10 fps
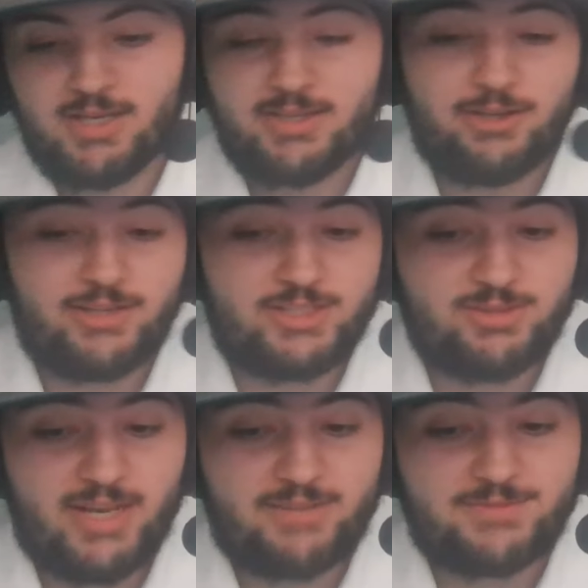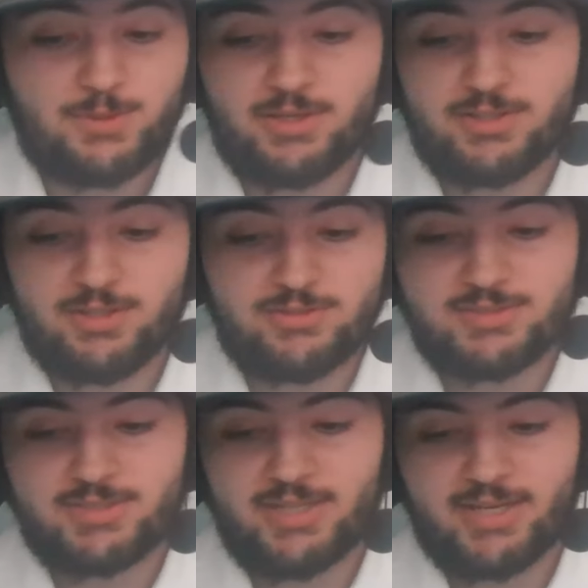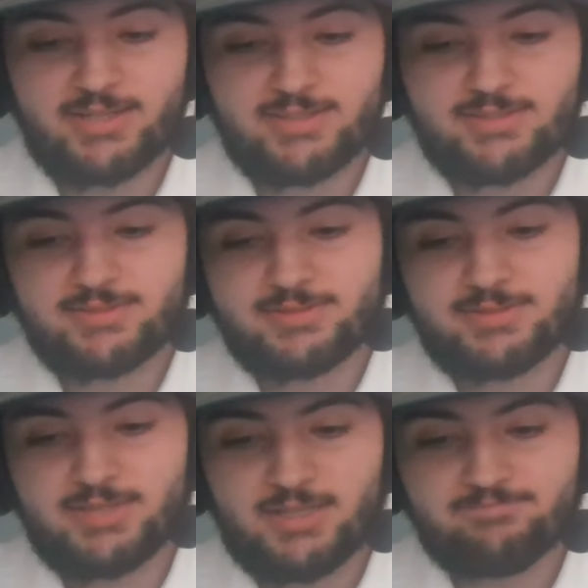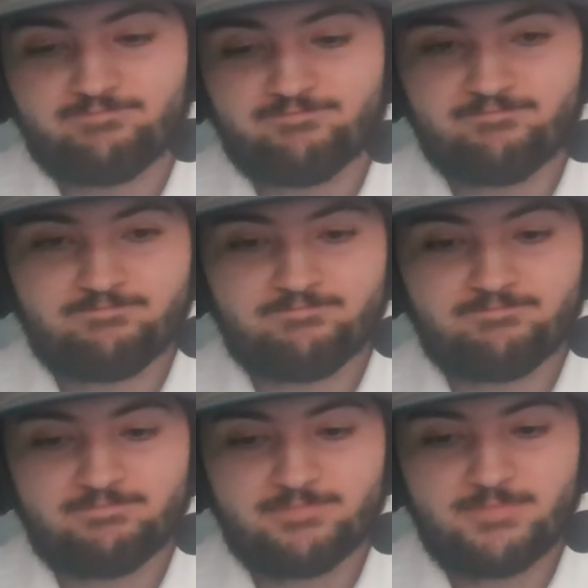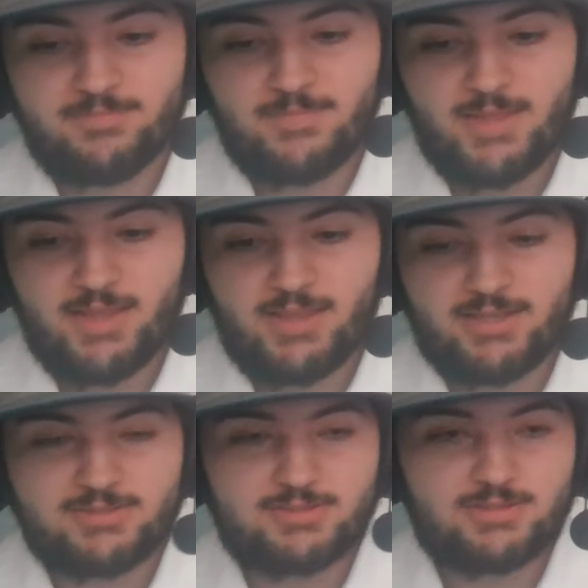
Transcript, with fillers: Now I do have two Hundos, and yeah, that is